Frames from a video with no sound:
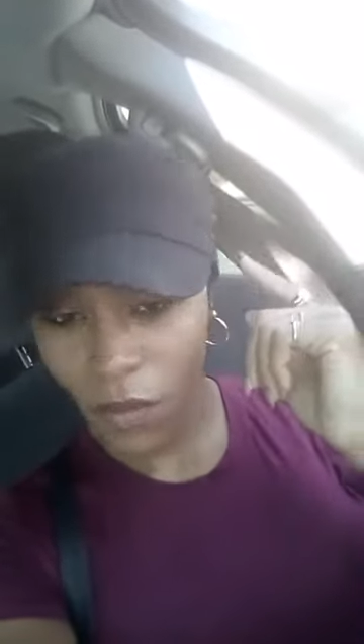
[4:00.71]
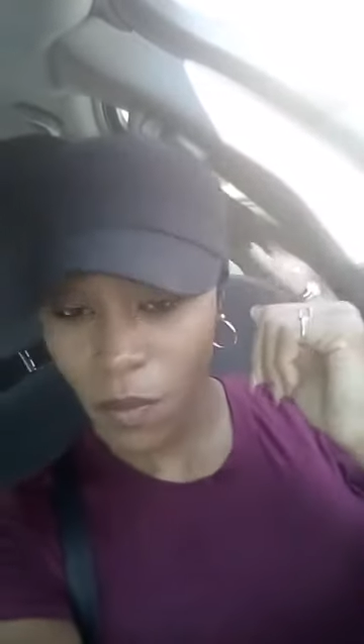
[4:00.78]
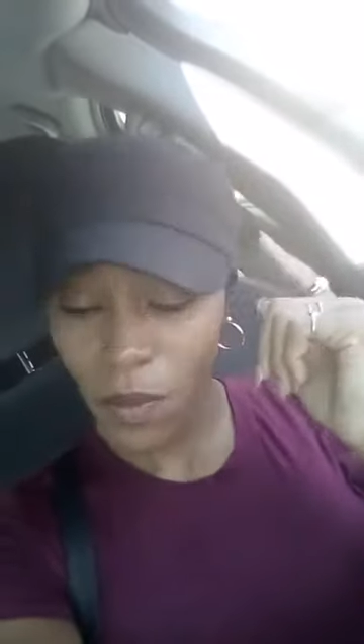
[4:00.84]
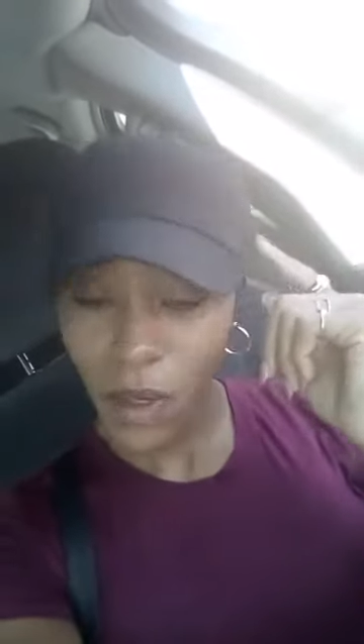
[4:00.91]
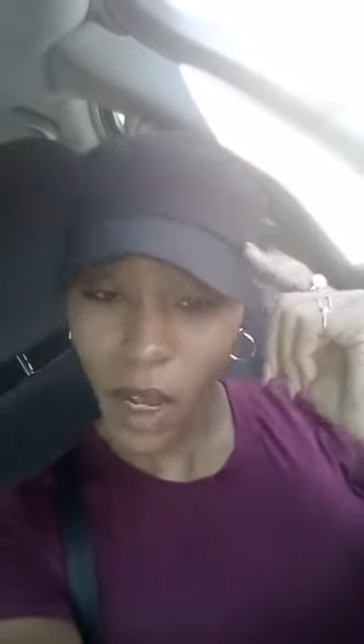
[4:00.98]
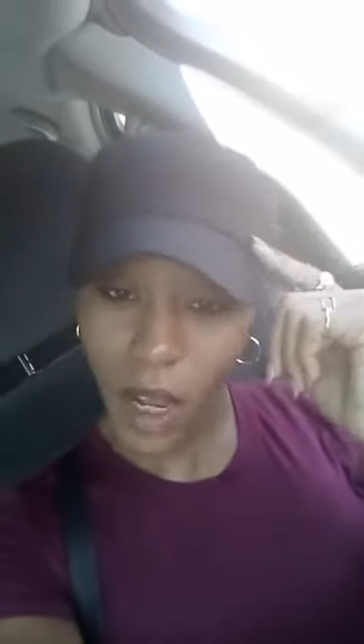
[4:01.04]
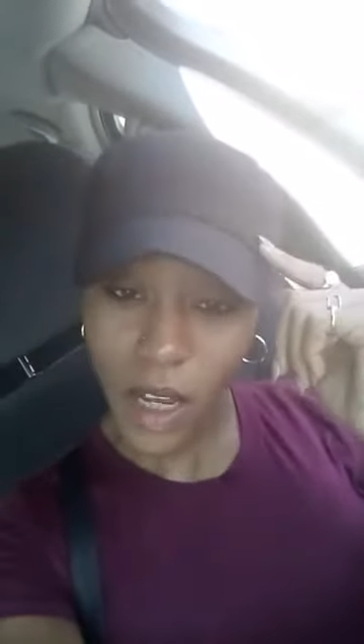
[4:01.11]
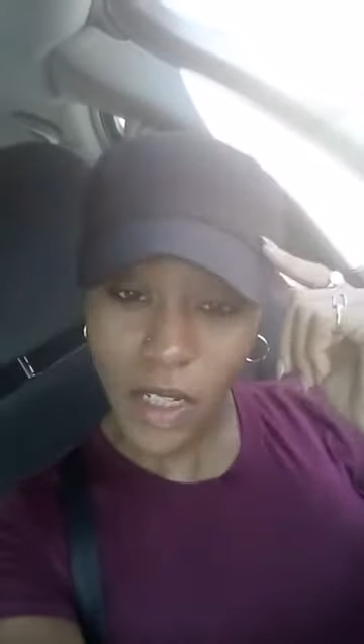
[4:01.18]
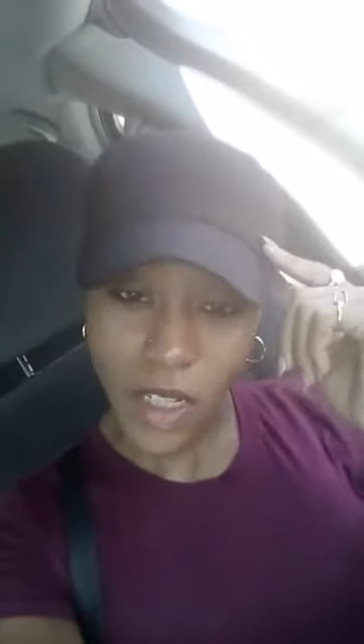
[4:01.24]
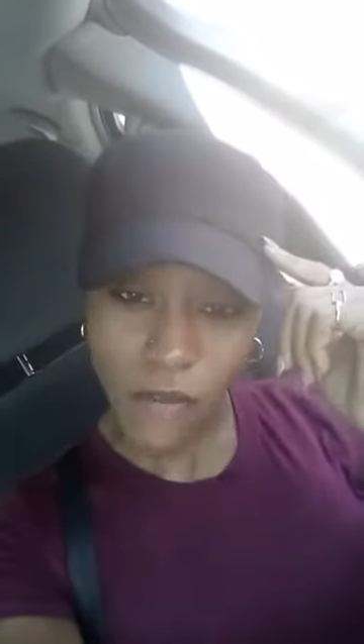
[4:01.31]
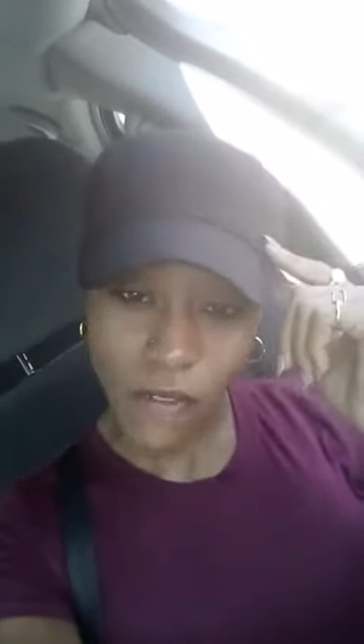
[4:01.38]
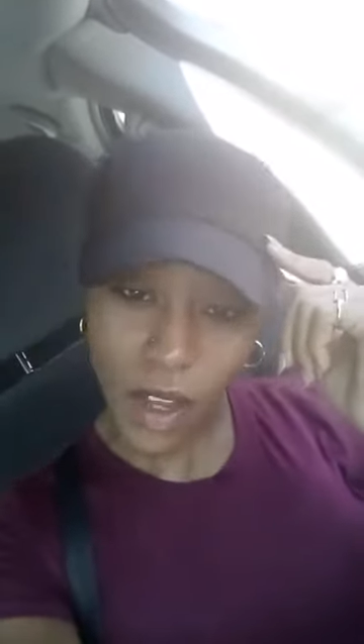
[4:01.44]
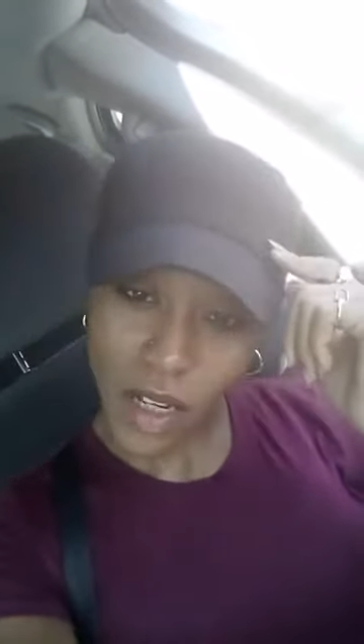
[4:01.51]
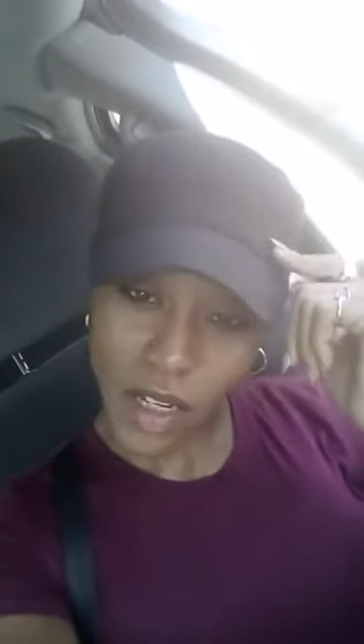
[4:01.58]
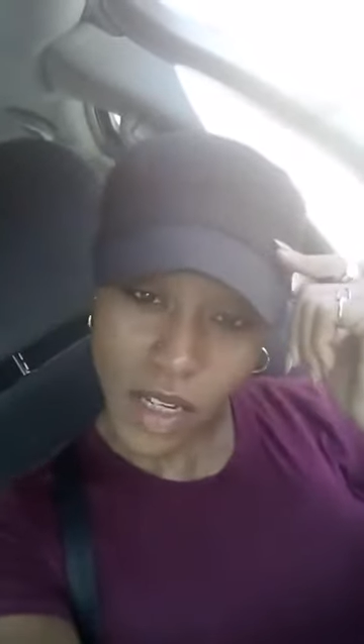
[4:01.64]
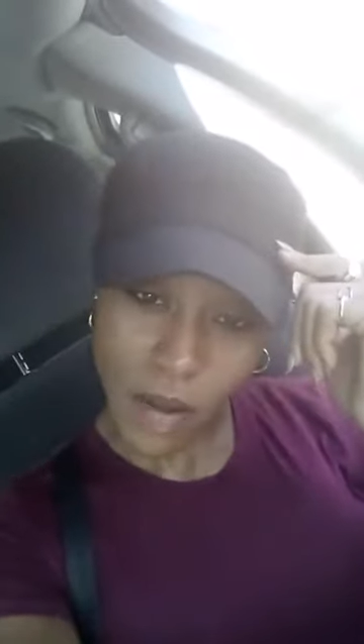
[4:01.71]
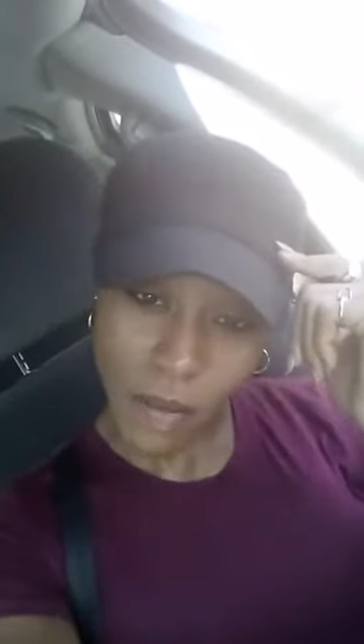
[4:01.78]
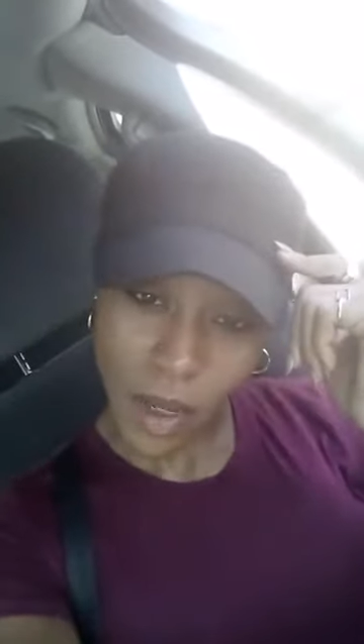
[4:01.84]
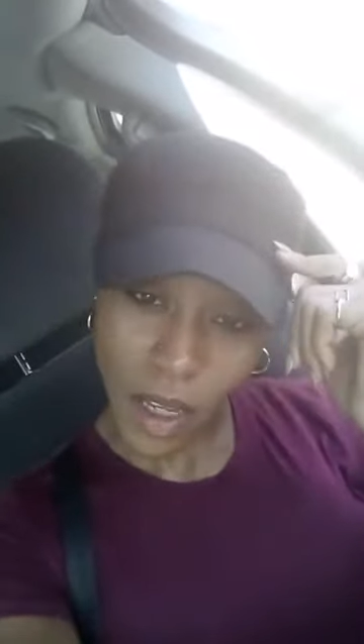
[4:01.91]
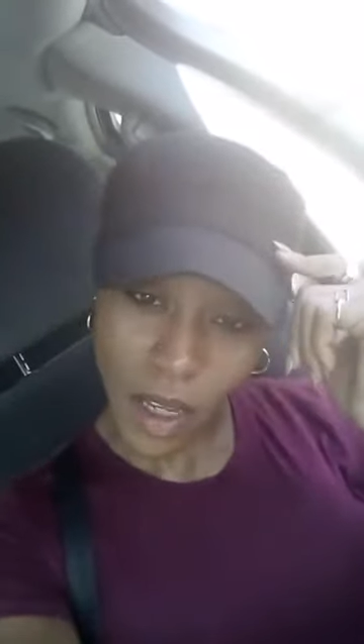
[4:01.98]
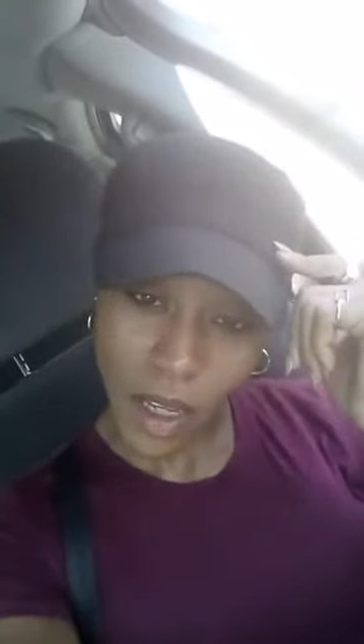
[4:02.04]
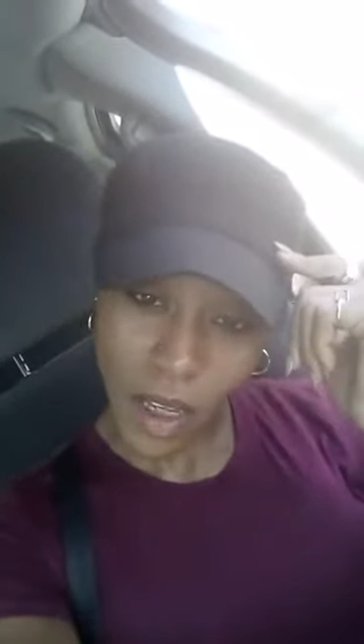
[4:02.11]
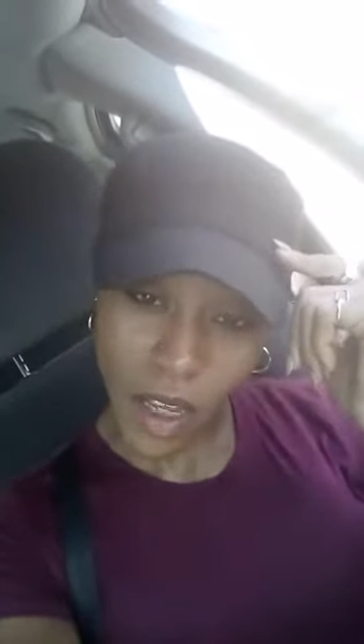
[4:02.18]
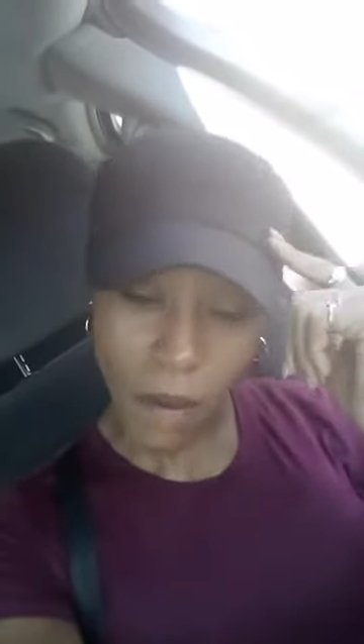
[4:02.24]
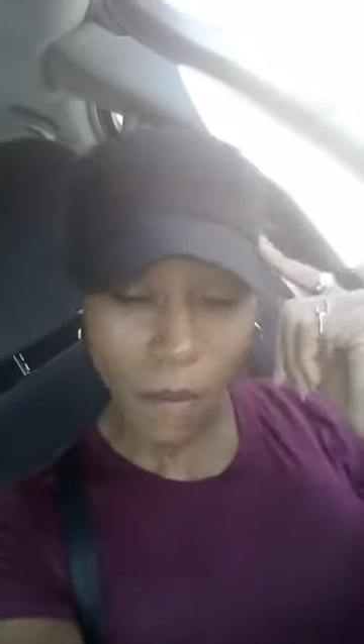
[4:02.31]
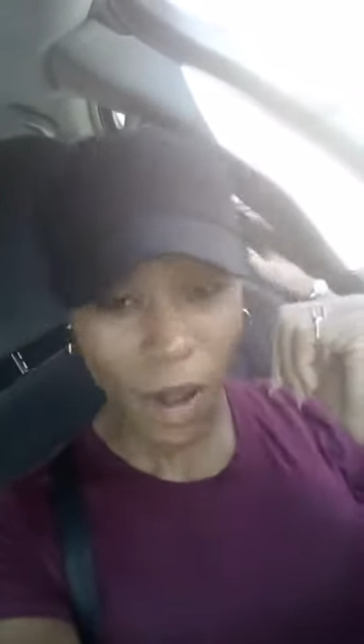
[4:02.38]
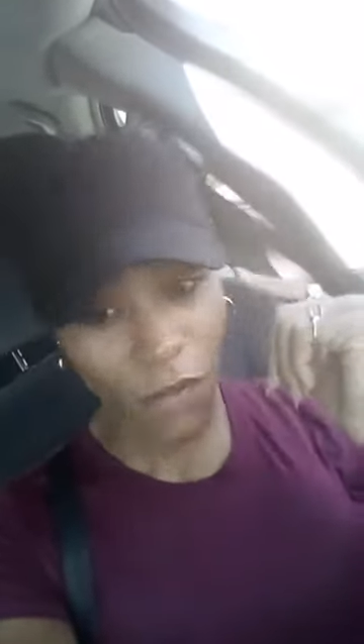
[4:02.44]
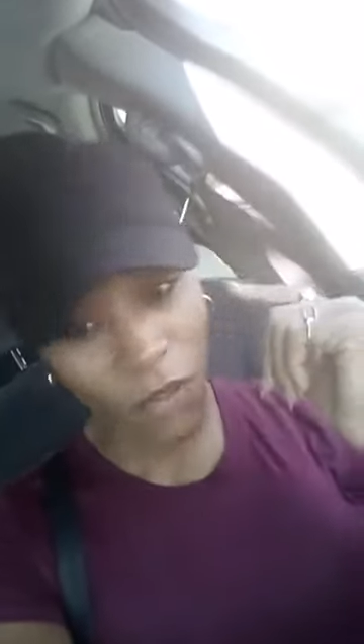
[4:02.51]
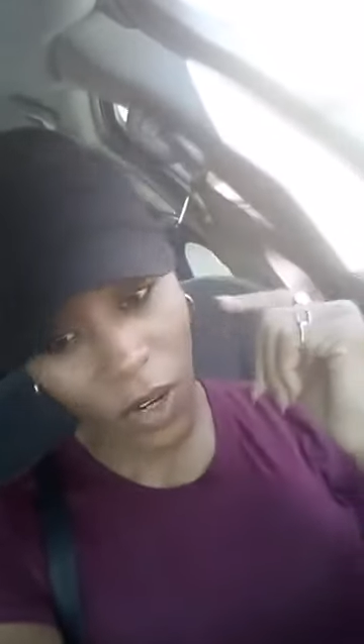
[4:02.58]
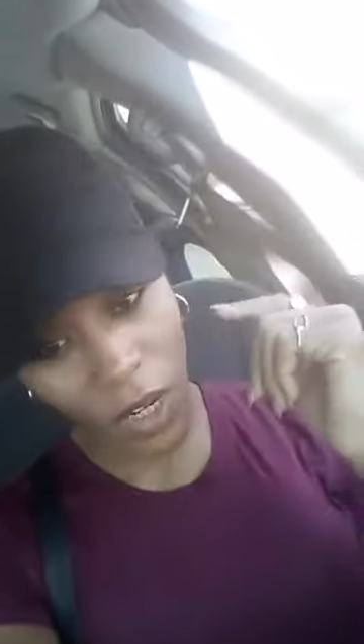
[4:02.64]
FBI in me in
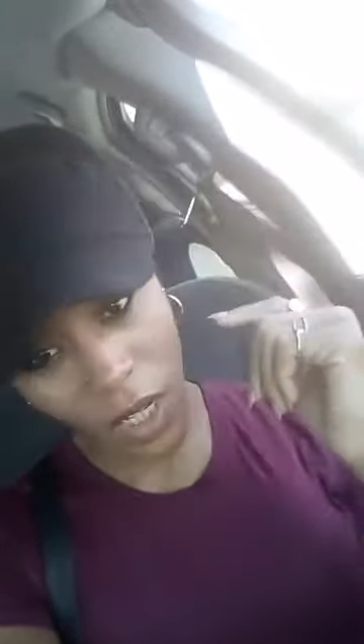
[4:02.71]
my fucking